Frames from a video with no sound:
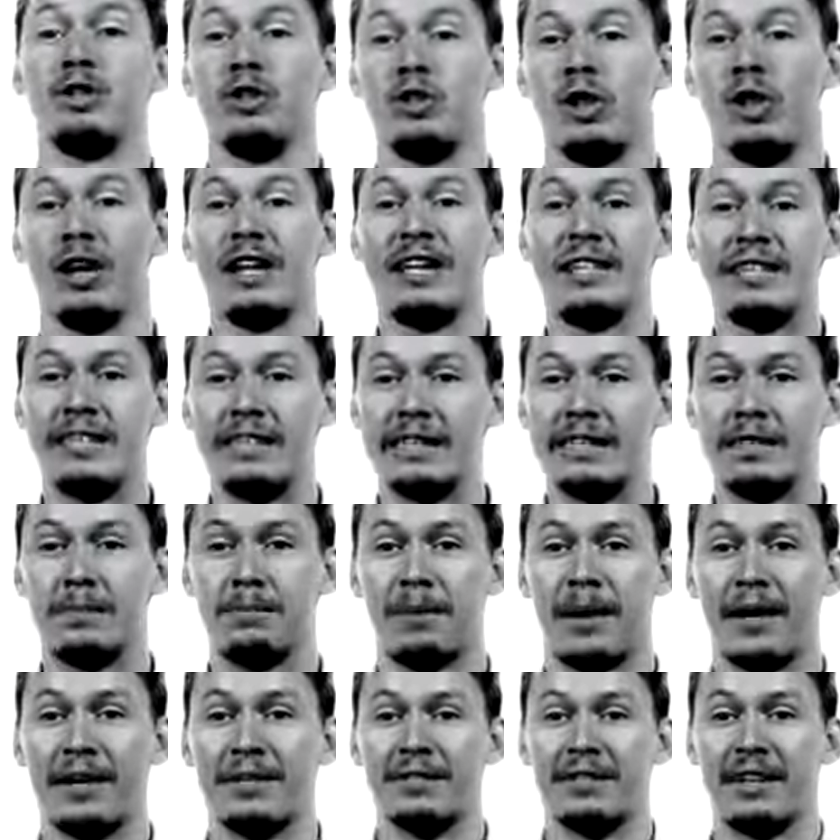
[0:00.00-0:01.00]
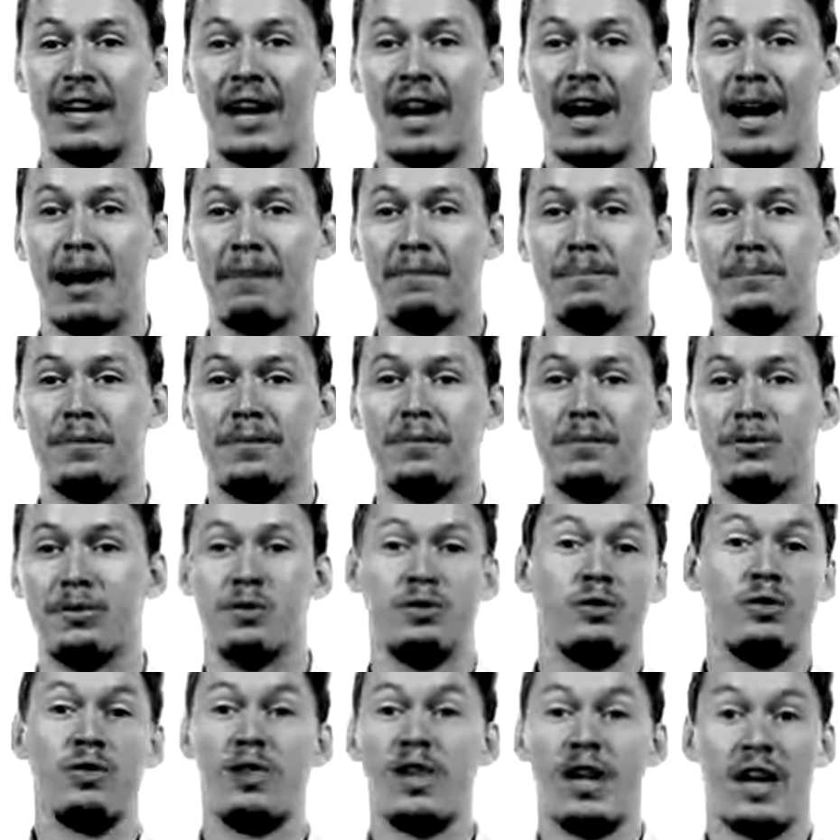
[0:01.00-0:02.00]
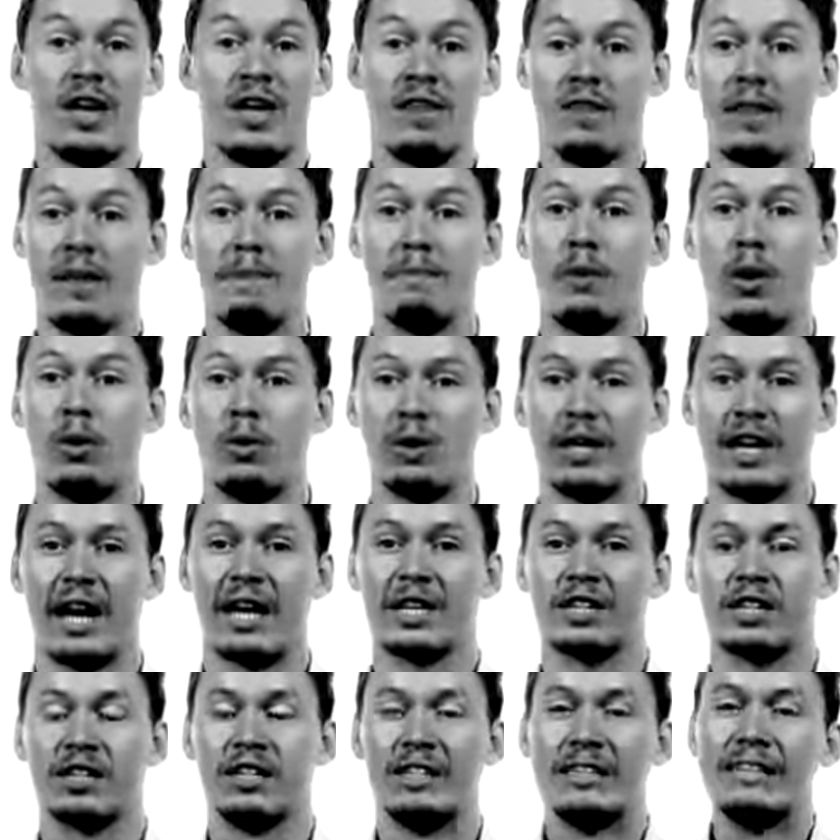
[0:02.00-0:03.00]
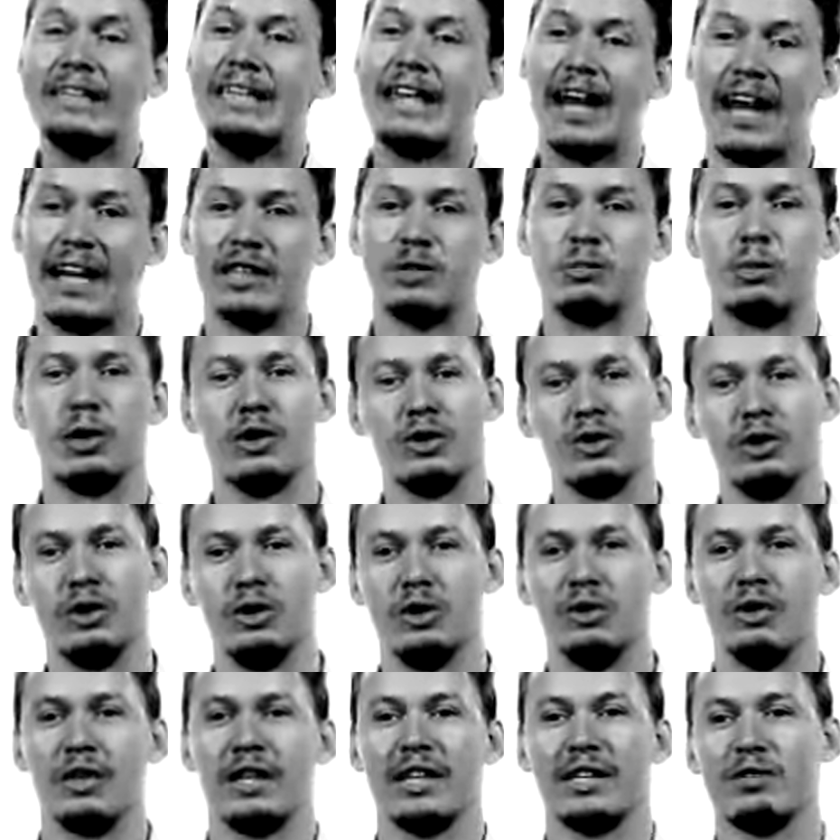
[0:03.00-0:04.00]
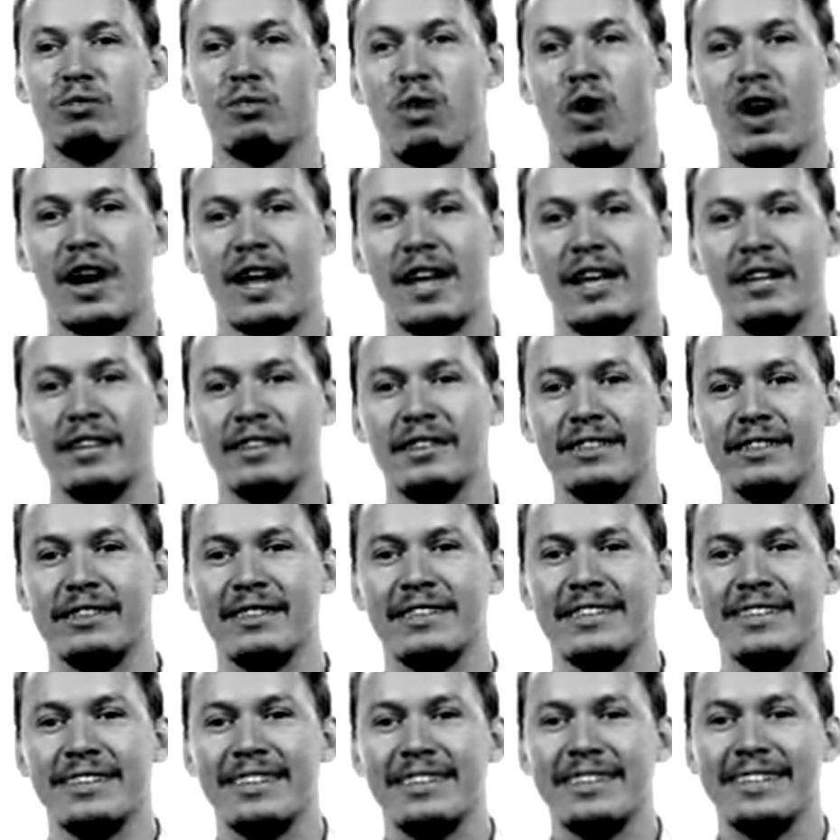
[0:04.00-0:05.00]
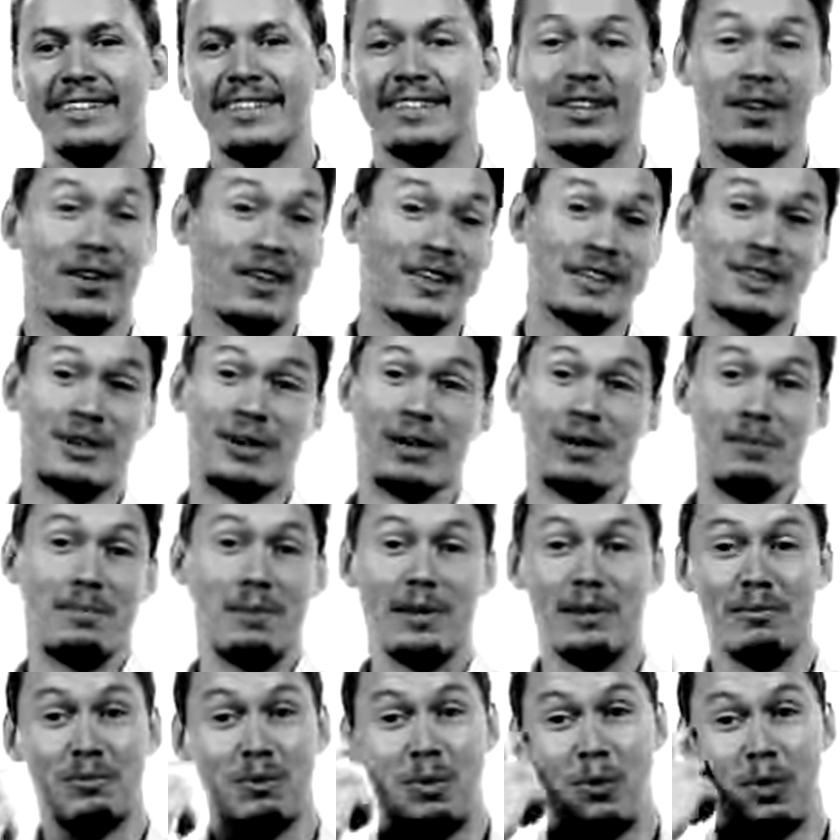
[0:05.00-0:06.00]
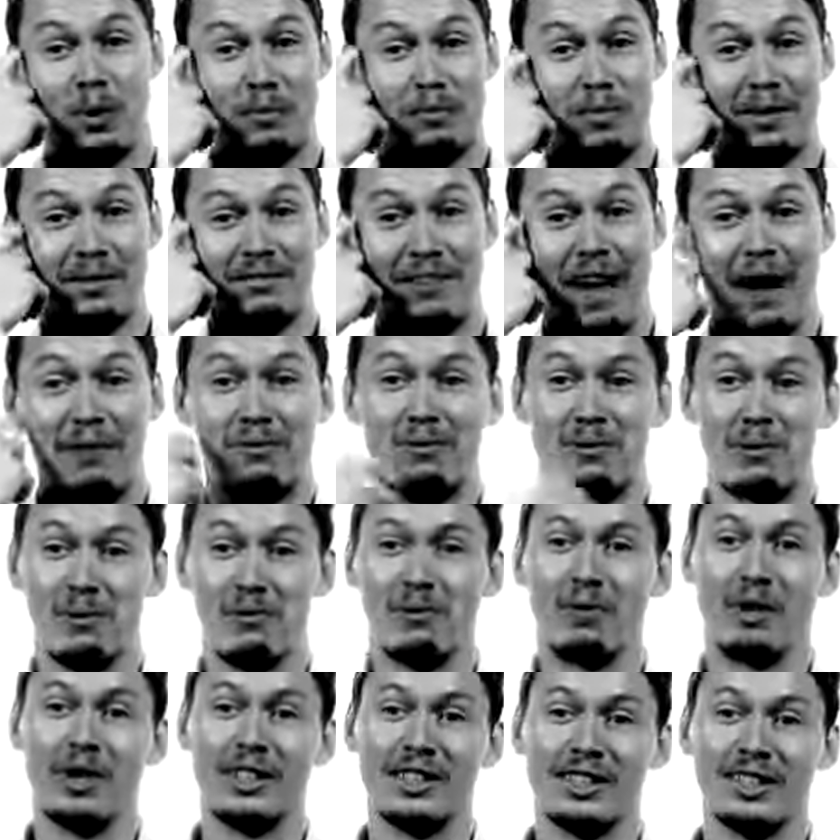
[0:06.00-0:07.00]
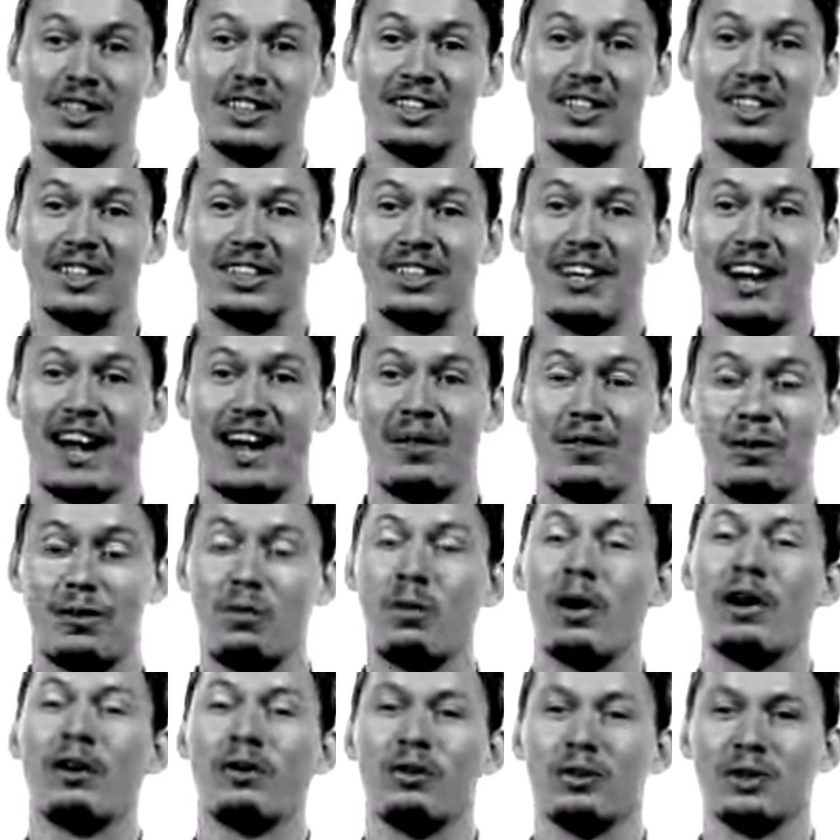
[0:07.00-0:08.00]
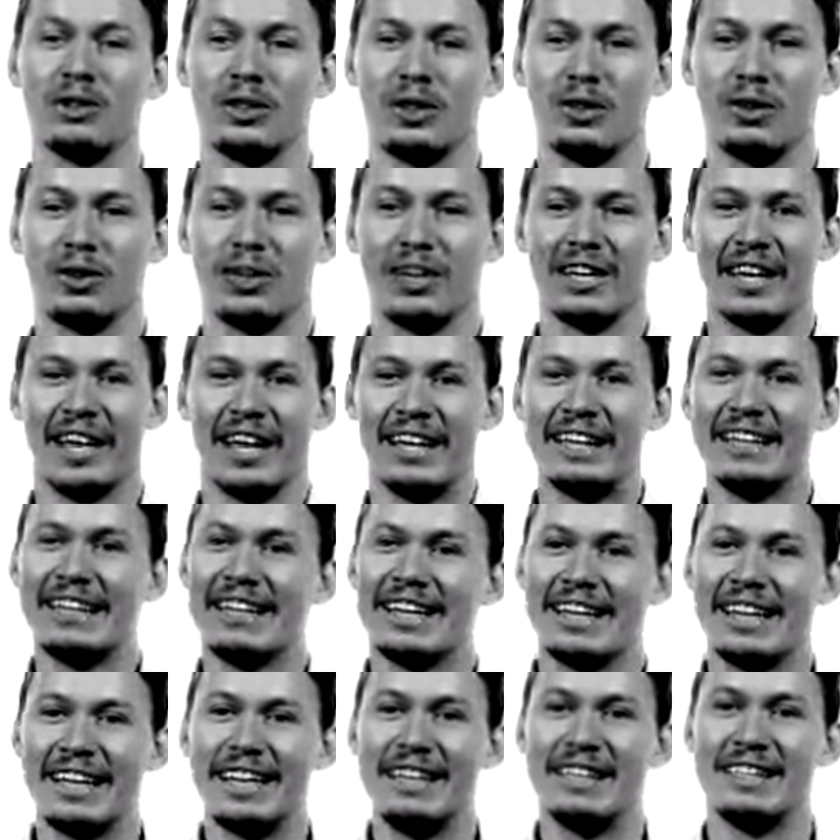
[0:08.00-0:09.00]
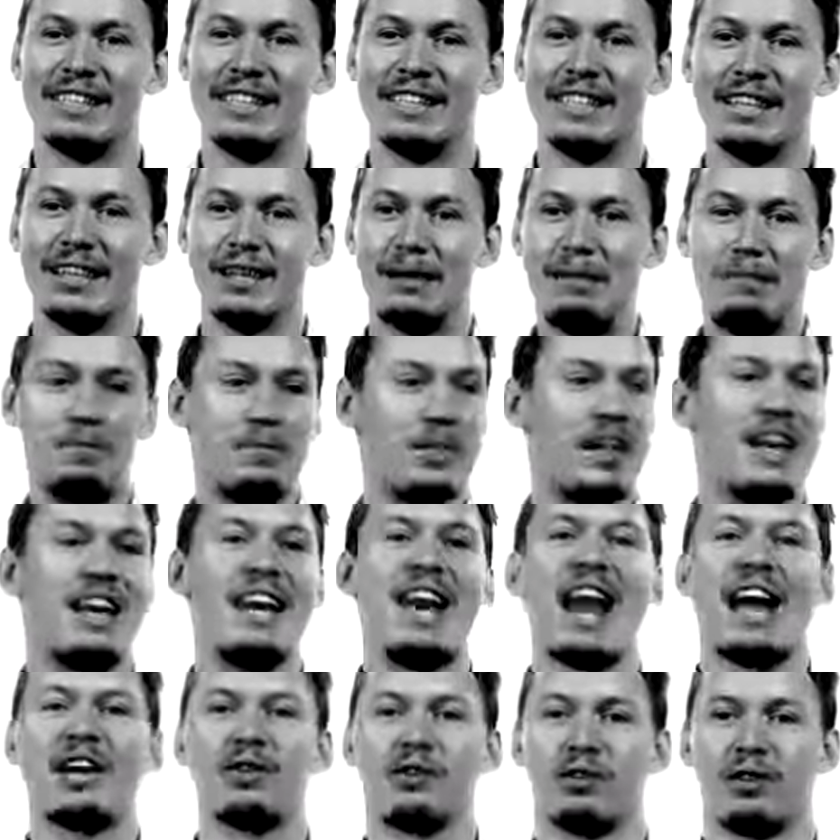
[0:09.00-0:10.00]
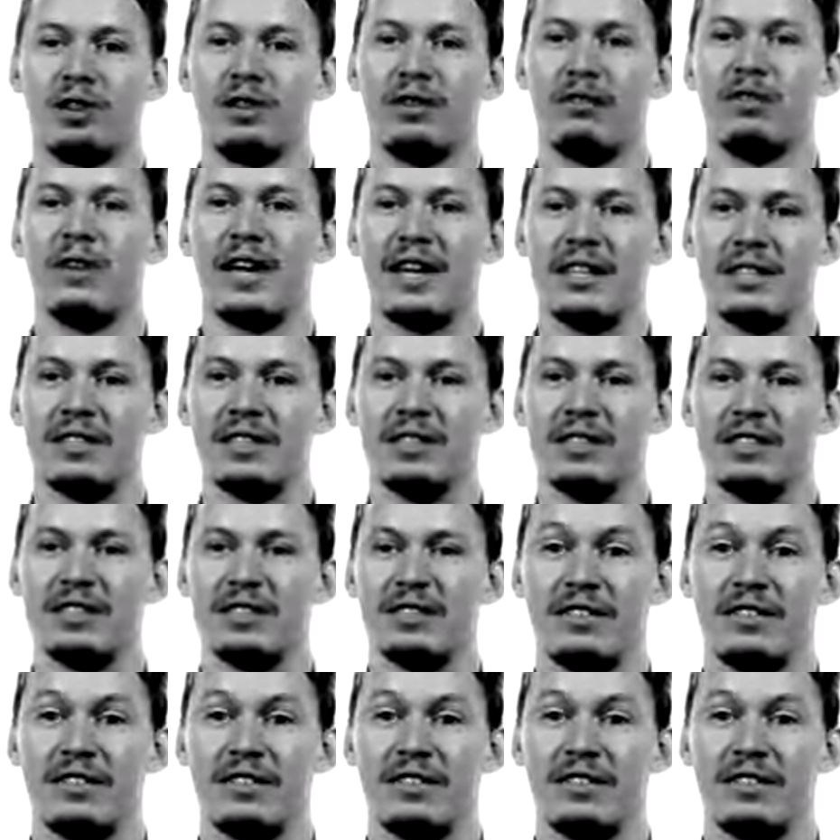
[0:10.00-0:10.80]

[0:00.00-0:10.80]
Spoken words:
you don't anticipate their bowling action as well as you do against right-handers. So that's certainly been quite a big avenue of research that we're also looking at, is the natural advantage